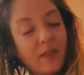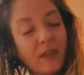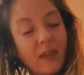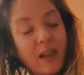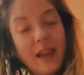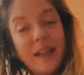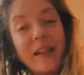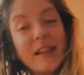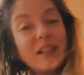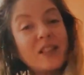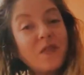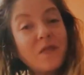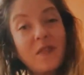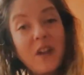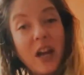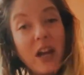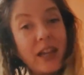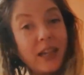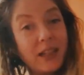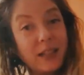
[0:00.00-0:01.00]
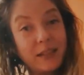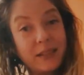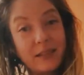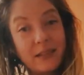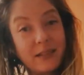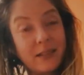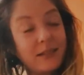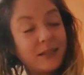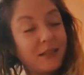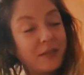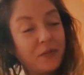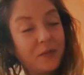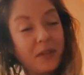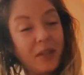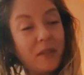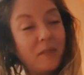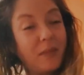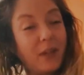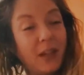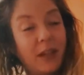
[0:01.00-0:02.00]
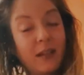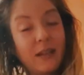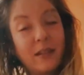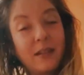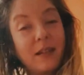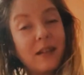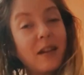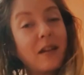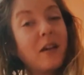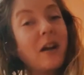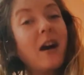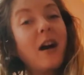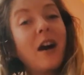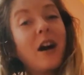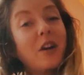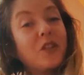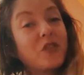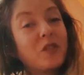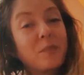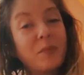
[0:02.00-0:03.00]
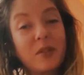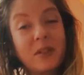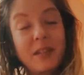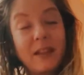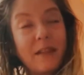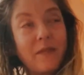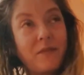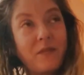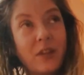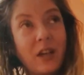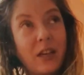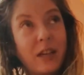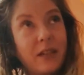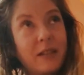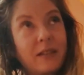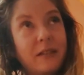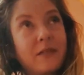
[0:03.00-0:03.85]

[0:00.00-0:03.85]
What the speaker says: And that's fine with me, 100% fine.